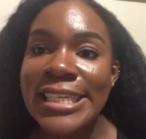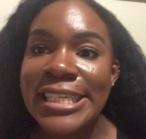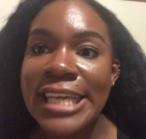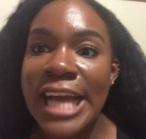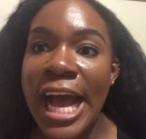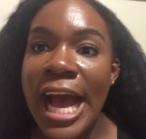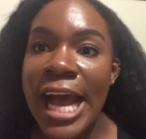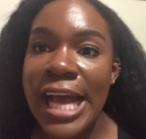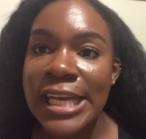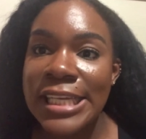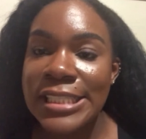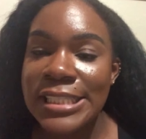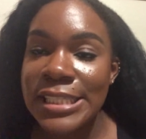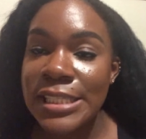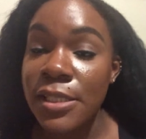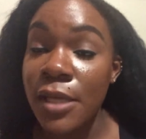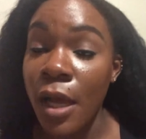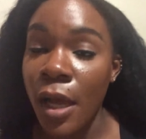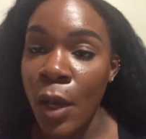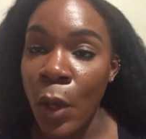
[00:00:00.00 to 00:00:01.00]

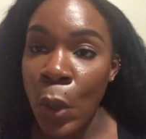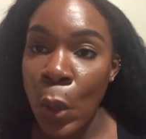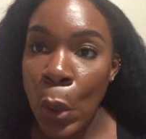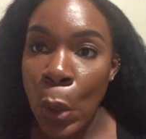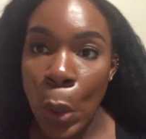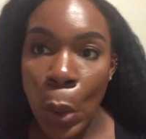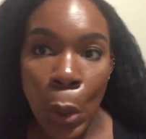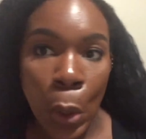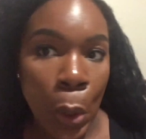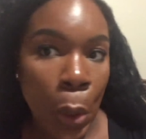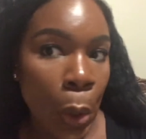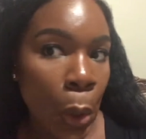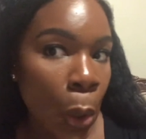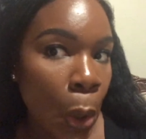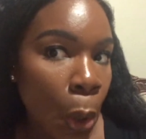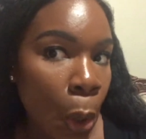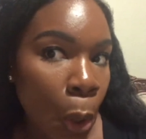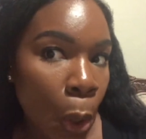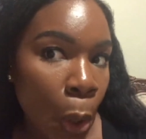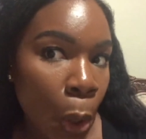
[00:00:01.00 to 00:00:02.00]
Guys,
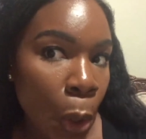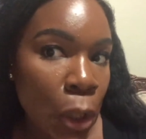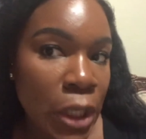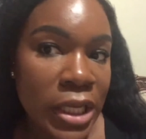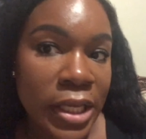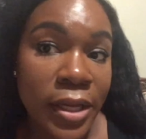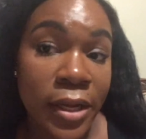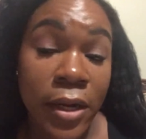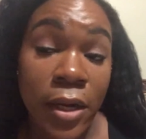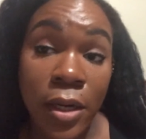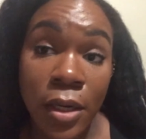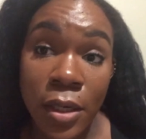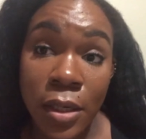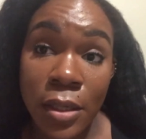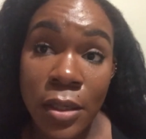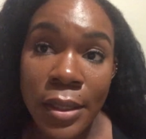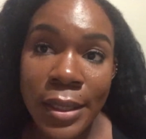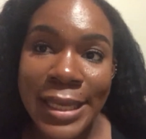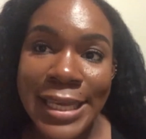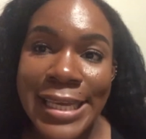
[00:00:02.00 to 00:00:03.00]
the
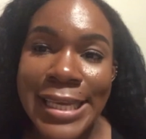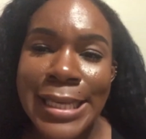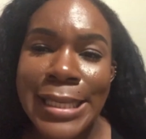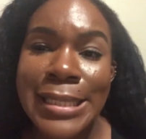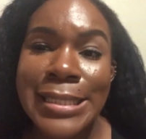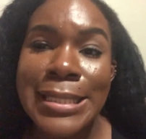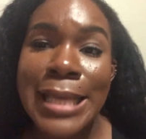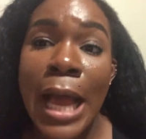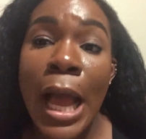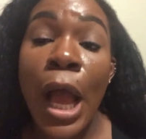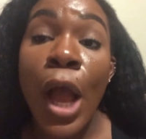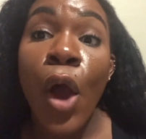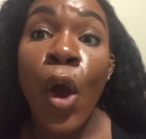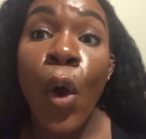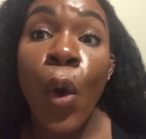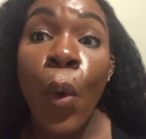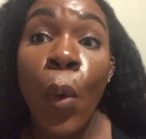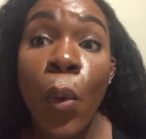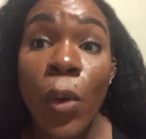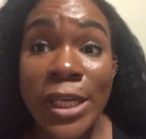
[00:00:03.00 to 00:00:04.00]
girl is
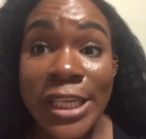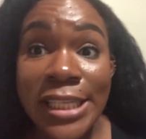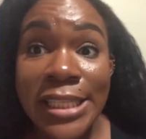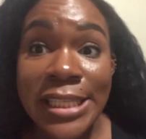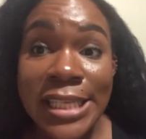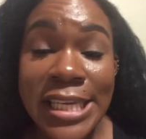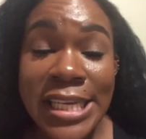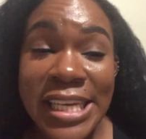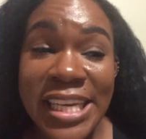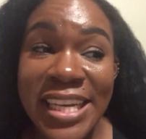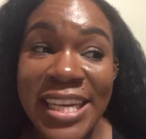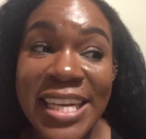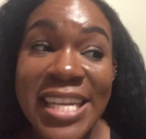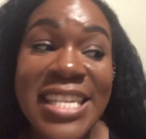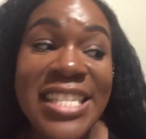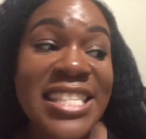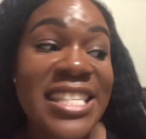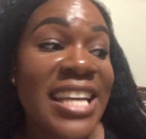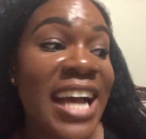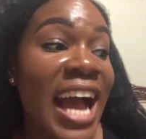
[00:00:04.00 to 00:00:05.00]
oily,
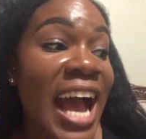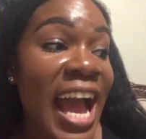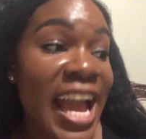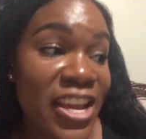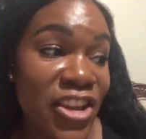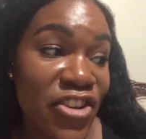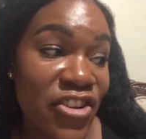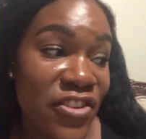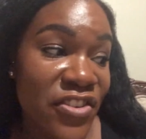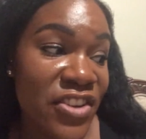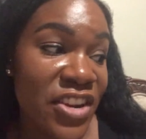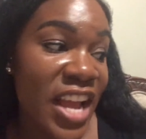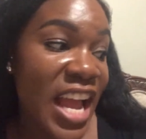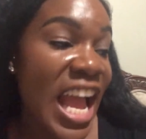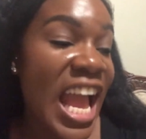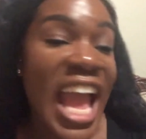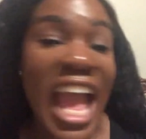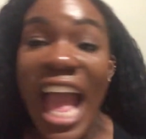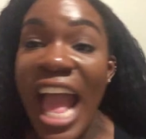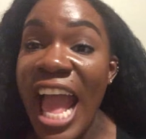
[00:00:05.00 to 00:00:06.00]
tired,
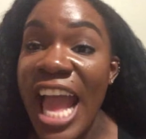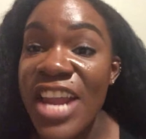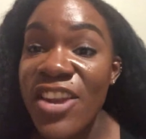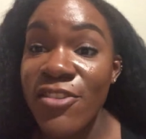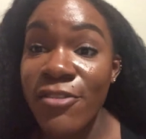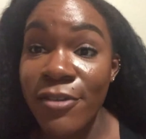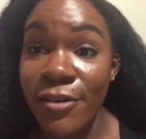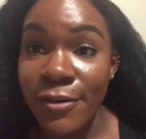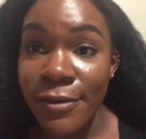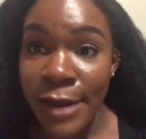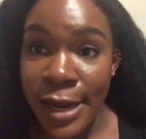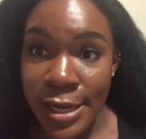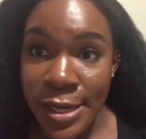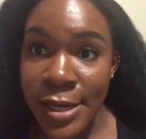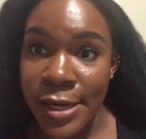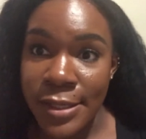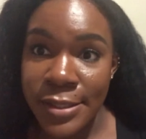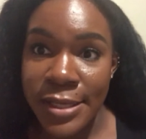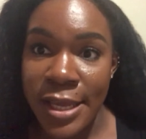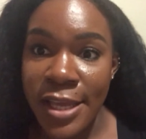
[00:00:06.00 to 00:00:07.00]
and ready
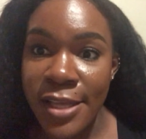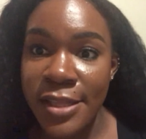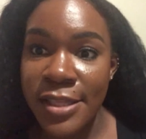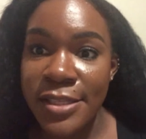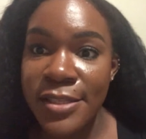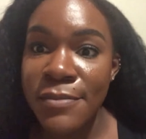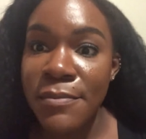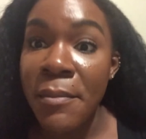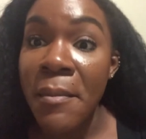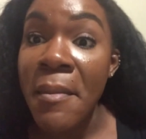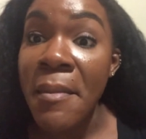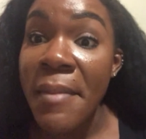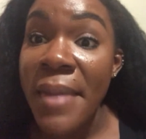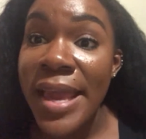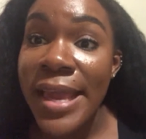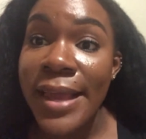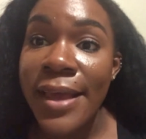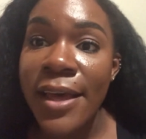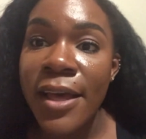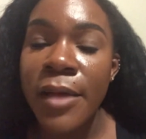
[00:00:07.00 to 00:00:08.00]
to take this
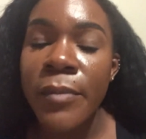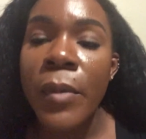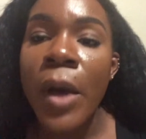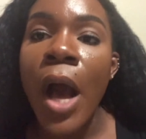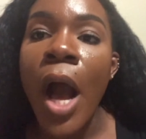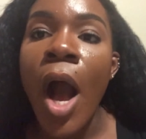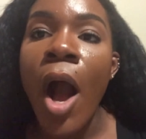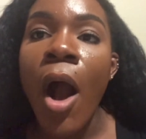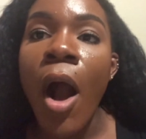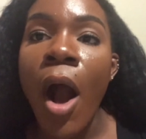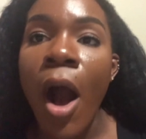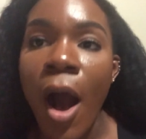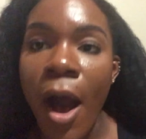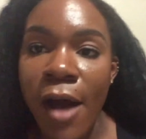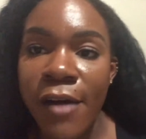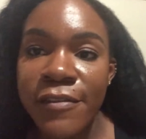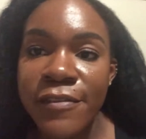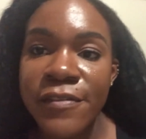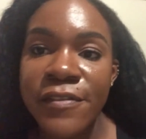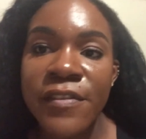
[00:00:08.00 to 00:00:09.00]
makeup
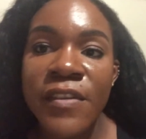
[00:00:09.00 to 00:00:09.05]
off.